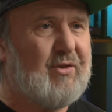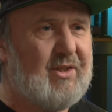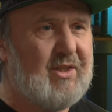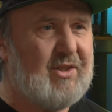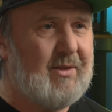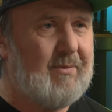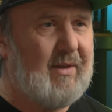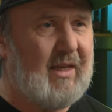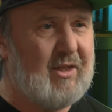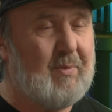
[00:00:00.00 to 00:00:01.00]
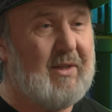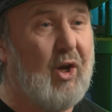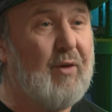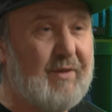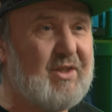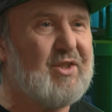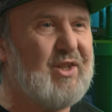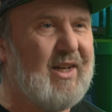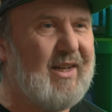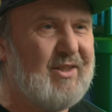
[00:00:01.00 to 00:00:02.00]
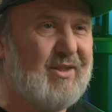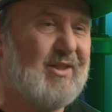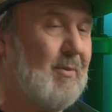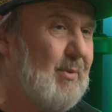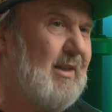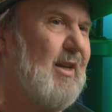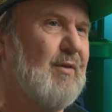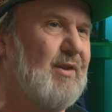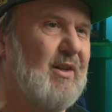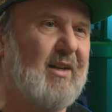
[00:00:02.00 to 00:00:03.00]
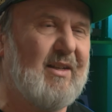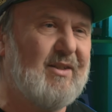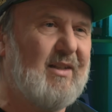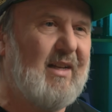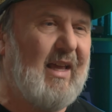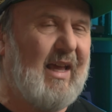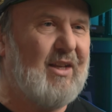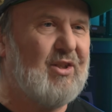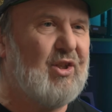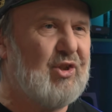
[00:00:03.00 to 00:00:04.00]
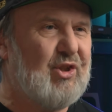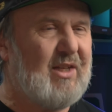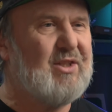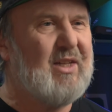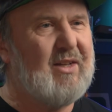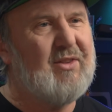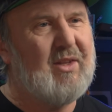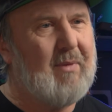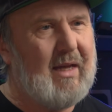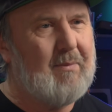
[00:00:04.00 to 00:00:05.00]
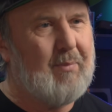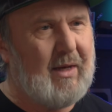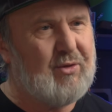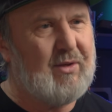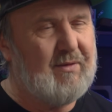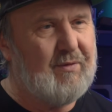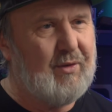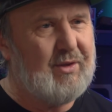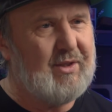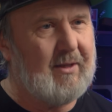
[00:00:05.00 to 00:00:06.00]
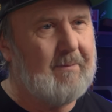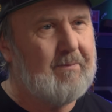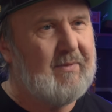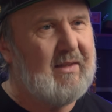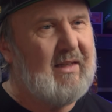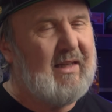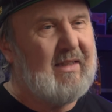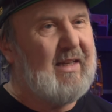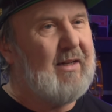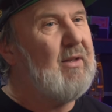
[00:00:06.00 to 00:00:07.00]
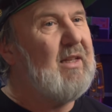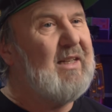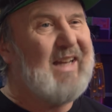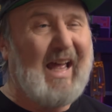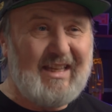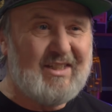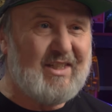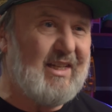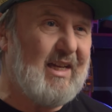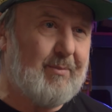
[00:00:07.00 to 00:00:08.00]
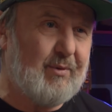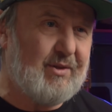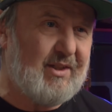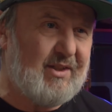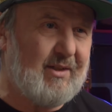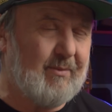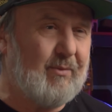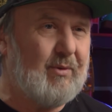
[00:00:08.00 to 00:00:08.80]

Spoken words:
system has been over-discharged, typically overnight, and shut down the main battery inverter. Now, in an AC-coupled system